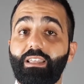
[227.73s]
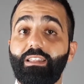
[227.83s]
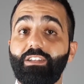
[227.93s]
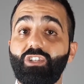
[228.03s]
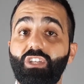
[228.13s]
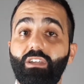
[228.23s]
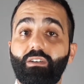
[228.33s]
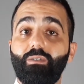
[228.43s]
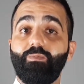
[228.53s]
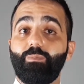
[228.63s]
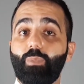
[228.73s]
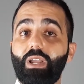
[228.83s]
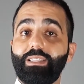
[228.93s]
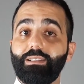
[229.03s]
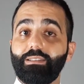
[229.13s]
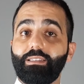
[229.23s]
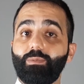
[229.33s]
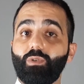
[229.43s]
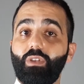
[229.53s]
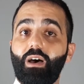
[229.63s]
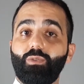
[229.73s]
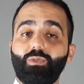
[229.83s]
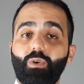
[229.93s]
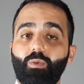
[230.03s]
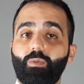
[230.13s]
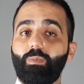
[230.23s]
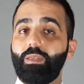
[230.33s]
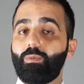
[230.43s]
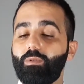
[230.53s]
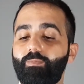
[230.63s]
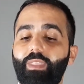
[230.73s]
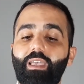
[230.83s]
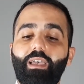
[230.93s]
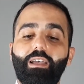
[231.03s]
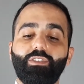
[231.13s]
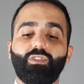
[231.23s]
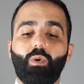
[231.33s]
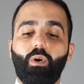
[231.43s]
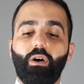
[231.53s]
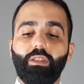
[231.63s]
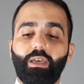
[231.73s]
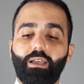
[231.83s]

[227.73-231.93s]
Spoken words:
and I share practical tips on how to talk with people and so on.